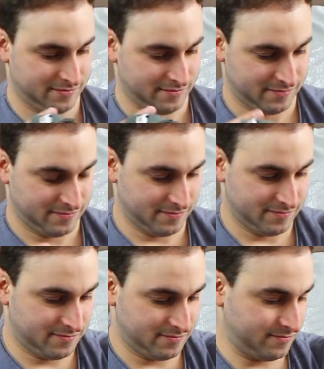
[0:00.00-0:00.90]

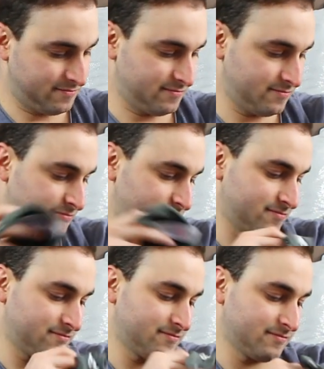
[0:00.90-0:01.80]

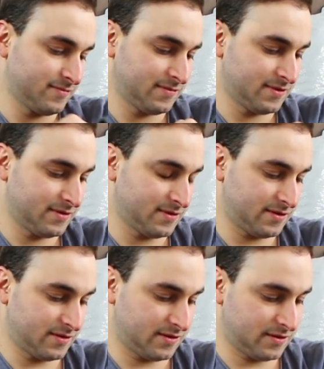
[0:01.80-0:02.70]

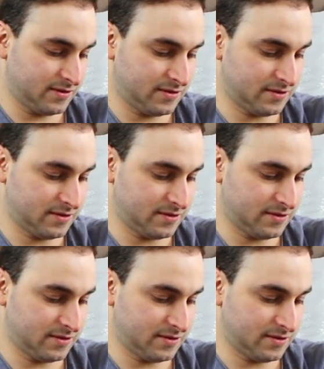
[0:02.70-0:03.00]
(silent)